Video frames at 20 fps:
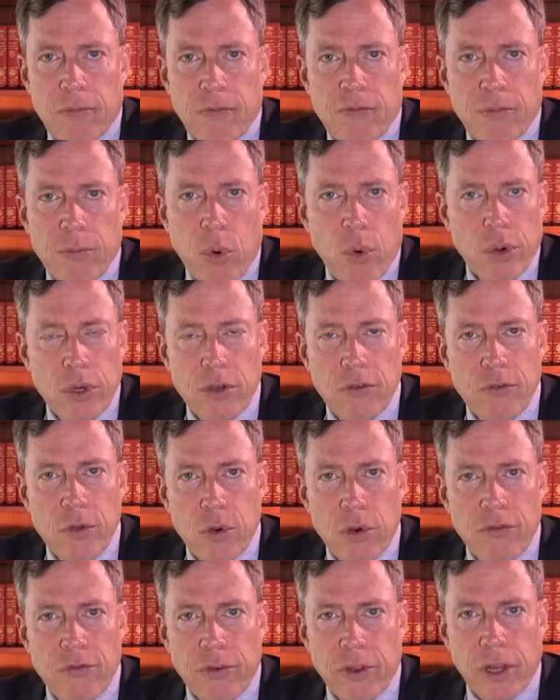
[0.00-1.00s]
a point of
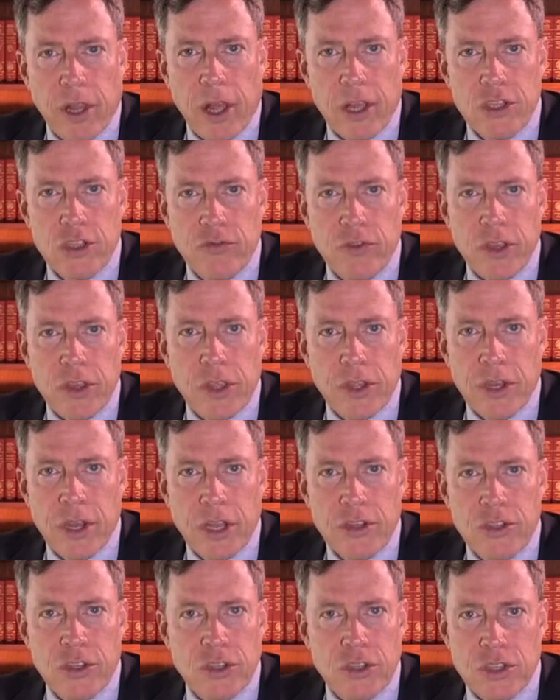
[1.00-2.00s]
view in philosophy
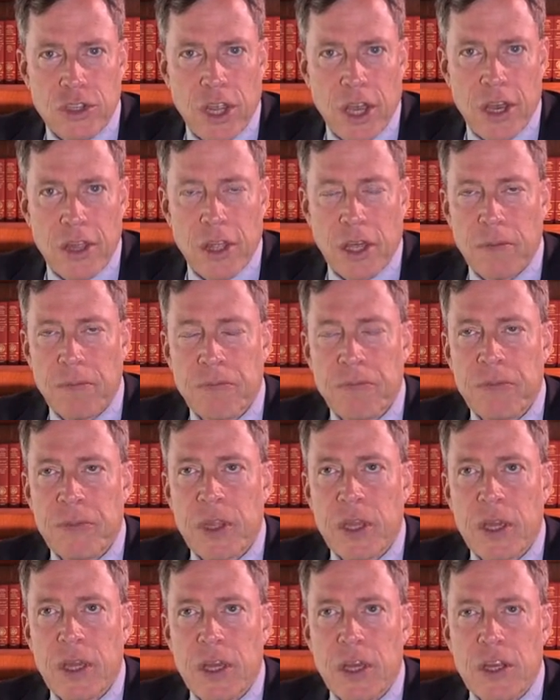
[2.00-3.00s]
that doesn't say that
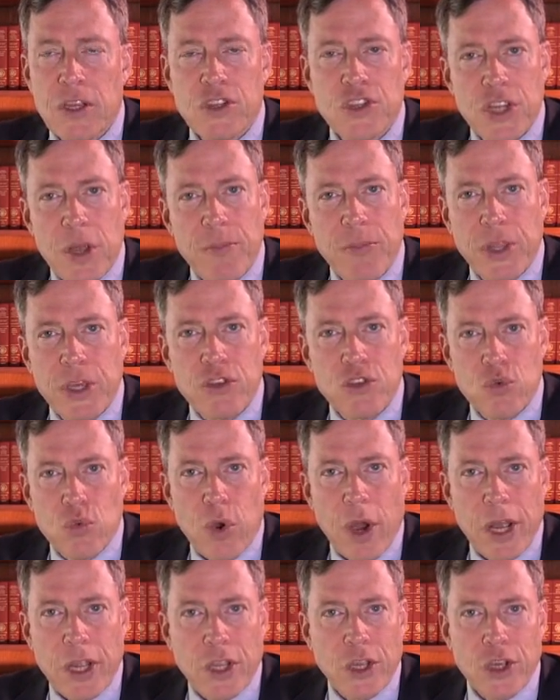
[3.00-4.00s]
something's
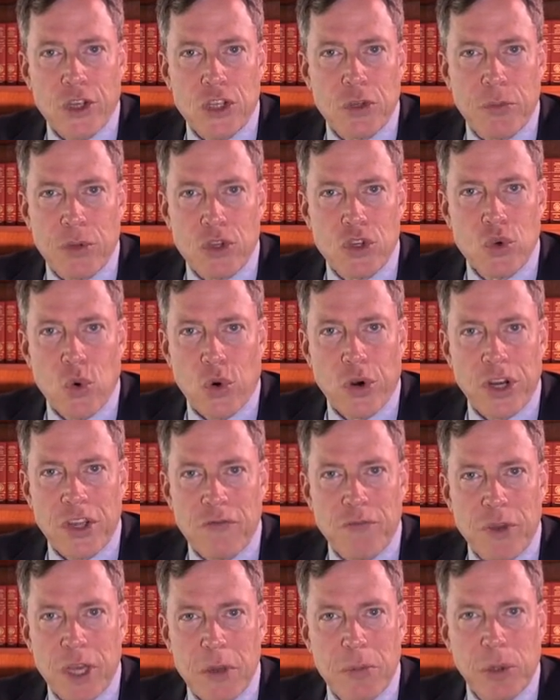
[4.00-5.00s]
right because a
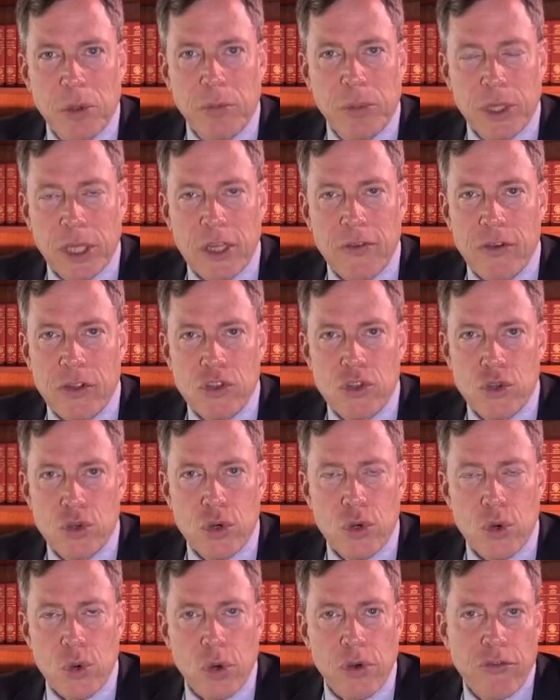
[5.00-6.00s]
majority of people believe it's
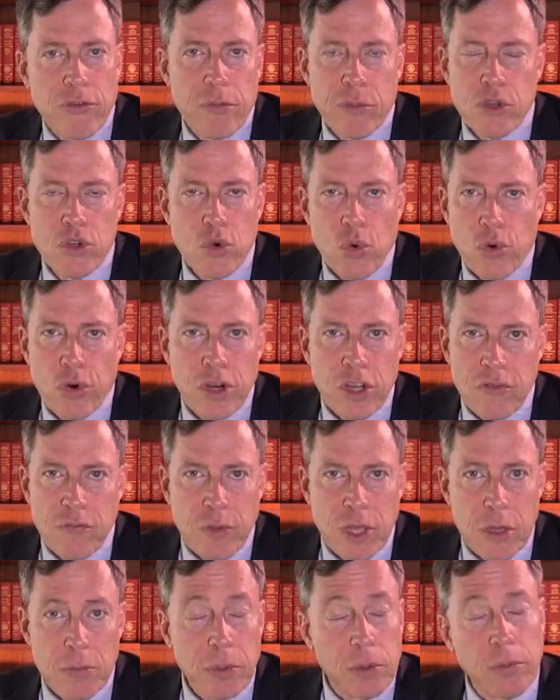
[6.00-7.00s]
true. If a majority
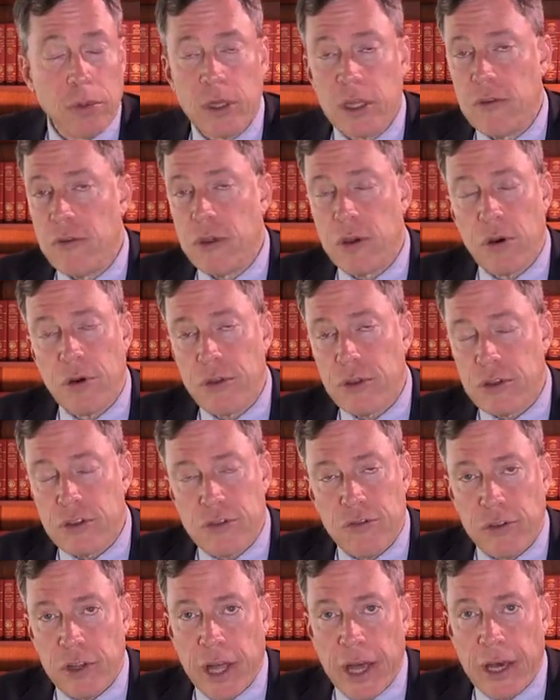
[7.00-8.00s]
of people believe the earth
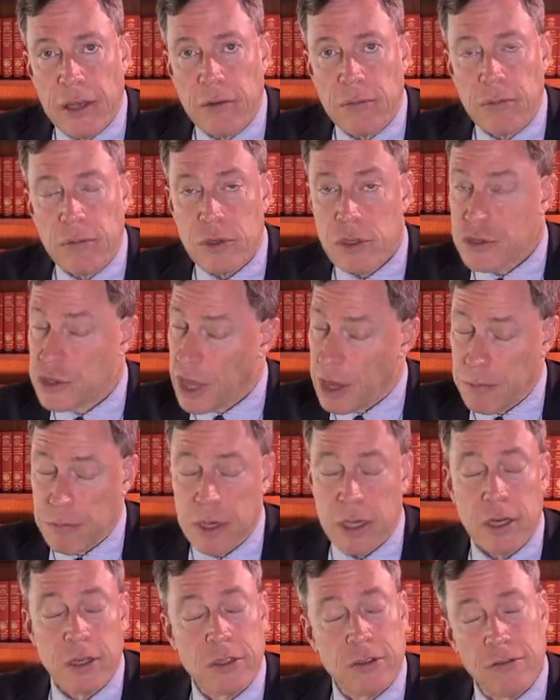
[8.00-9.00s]
is flat, does
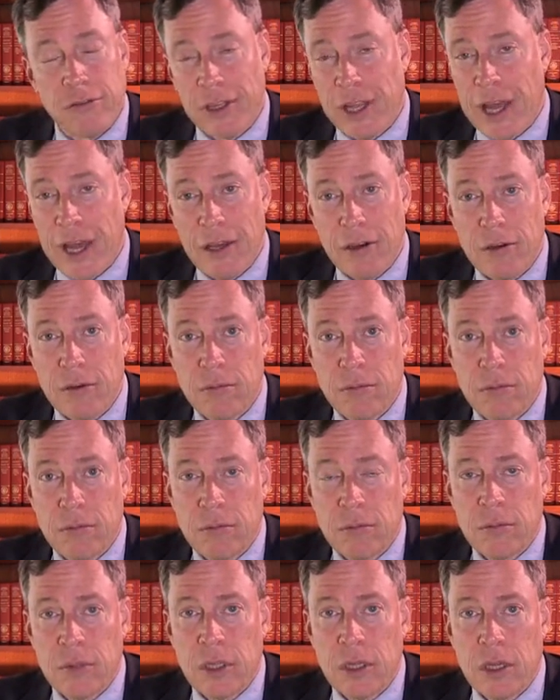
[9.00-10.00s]
that mean it's flat?
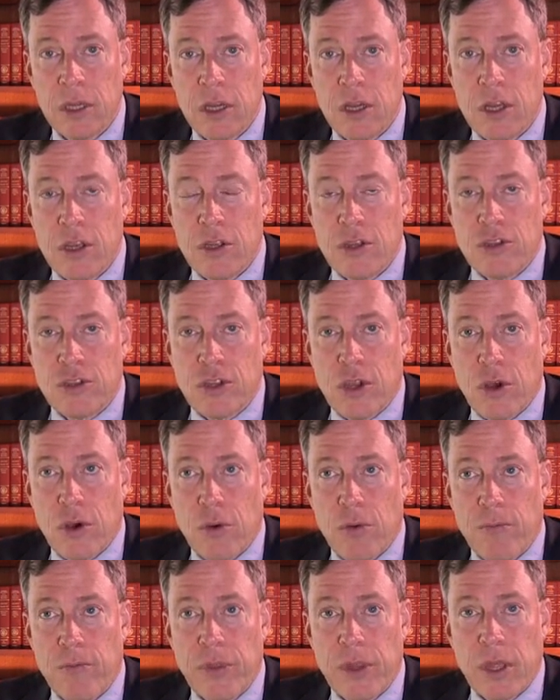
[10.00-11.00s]

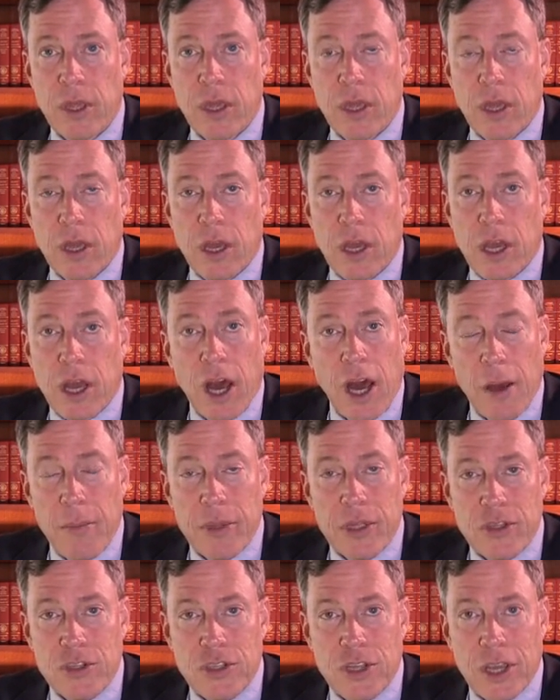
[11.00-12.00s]
So
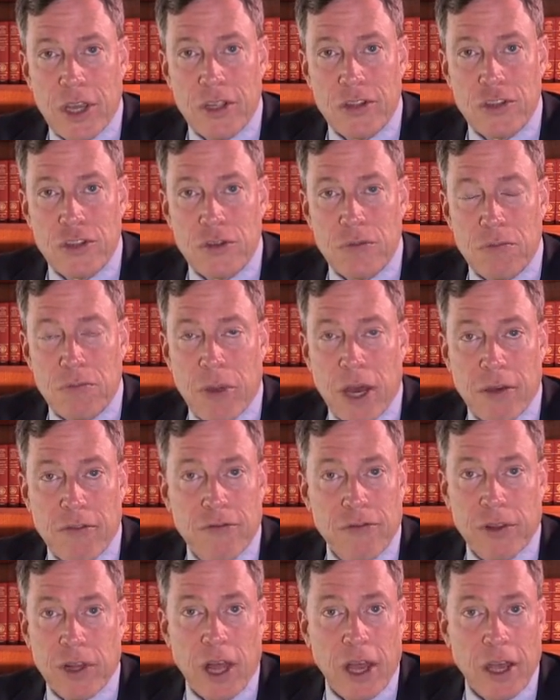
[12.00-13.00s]
Common sense might